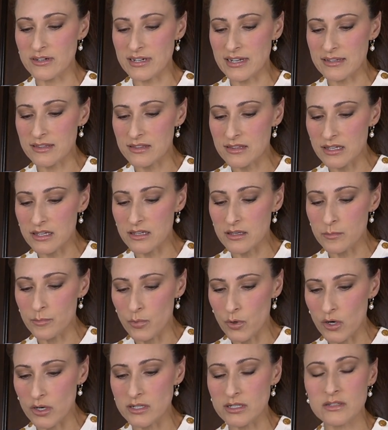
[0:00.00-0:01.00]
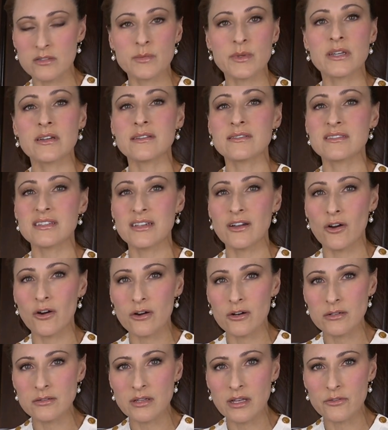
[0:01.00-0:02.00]
And I think in part it's because they
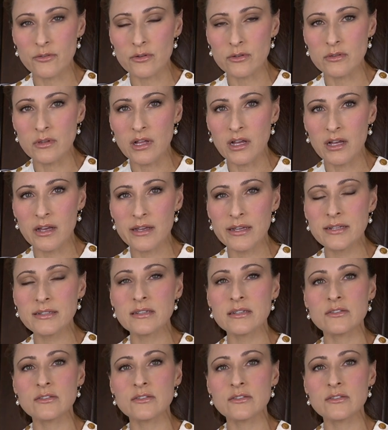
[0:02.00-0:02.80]
are leather lined,